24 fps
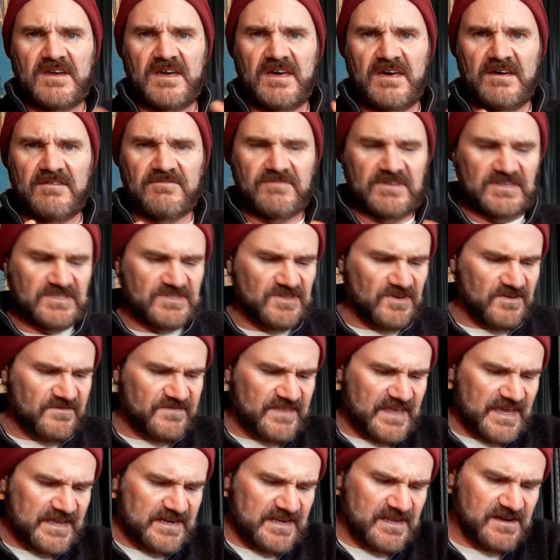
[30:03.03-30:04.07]
Uh, reserve
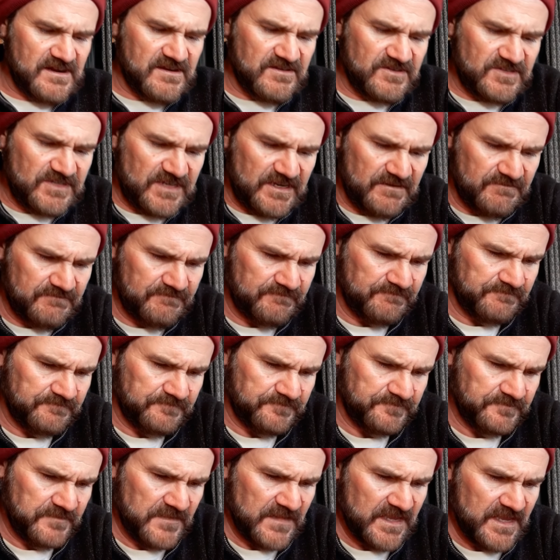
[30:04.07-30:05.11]
that energy.
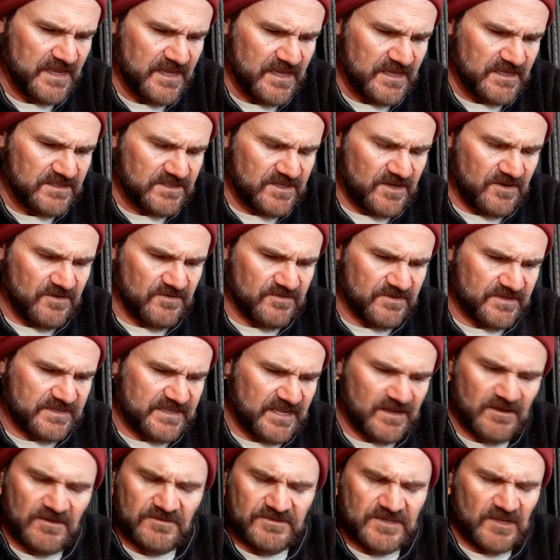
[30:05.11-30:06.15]
Don't,
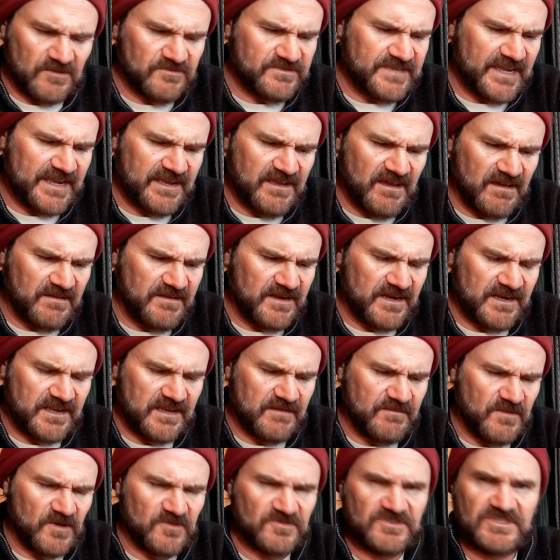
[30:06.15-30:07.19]
don't don't take on any
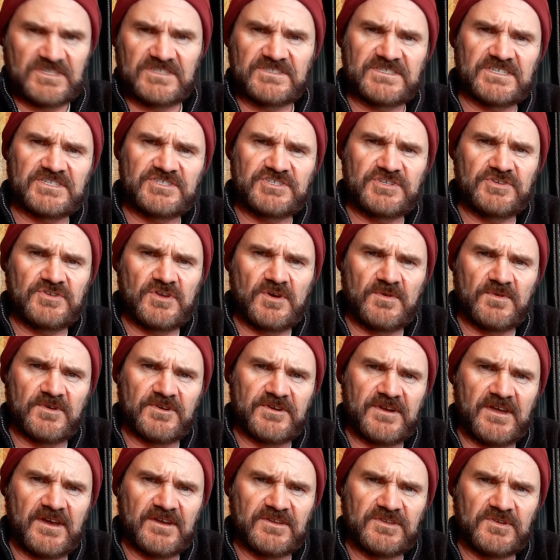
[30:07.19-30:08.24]
emotions that you know
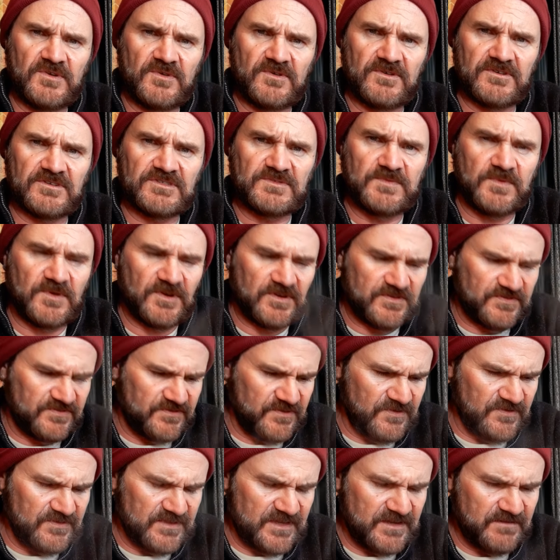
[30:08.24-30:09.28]
are not yours. Work
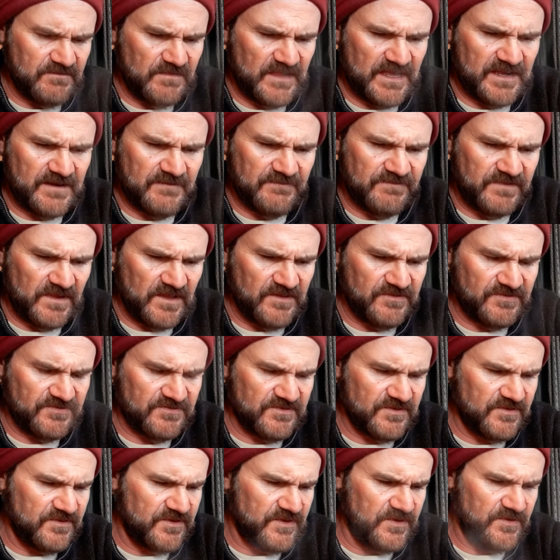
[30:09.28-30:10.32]
through them. Let them flow
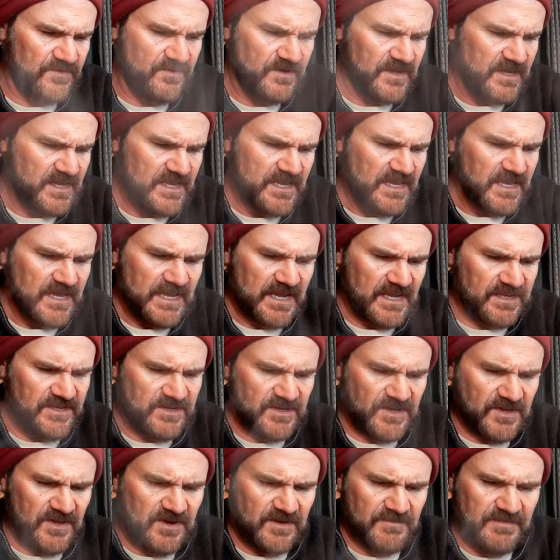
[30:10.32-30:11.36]
through you, and
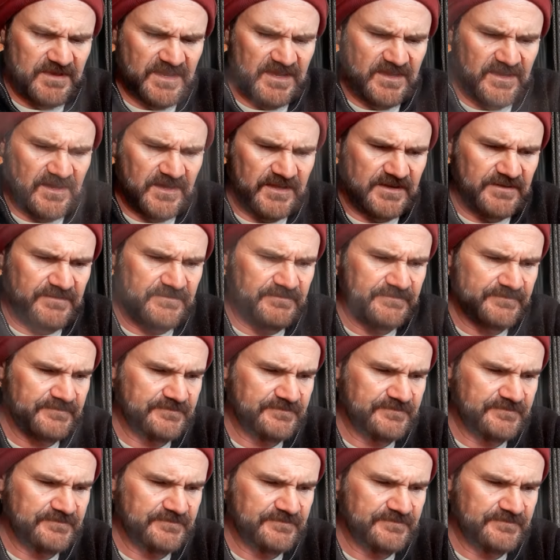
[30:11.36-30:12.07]
you're gonna be good.